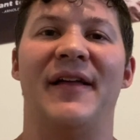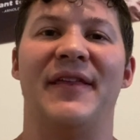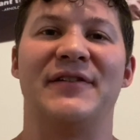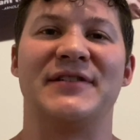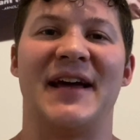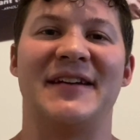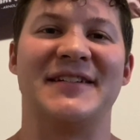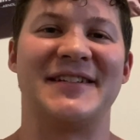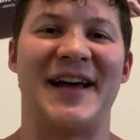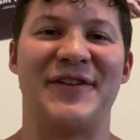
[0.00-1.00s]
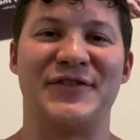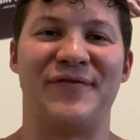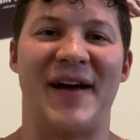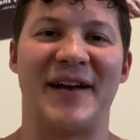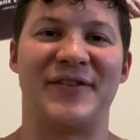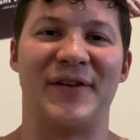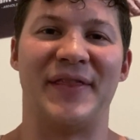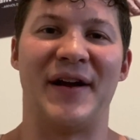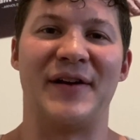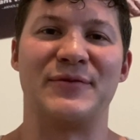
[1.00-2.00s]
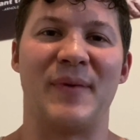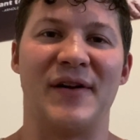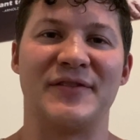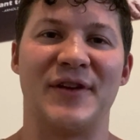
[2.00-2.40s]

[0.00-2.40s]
there's that nostalgia factor in there as well.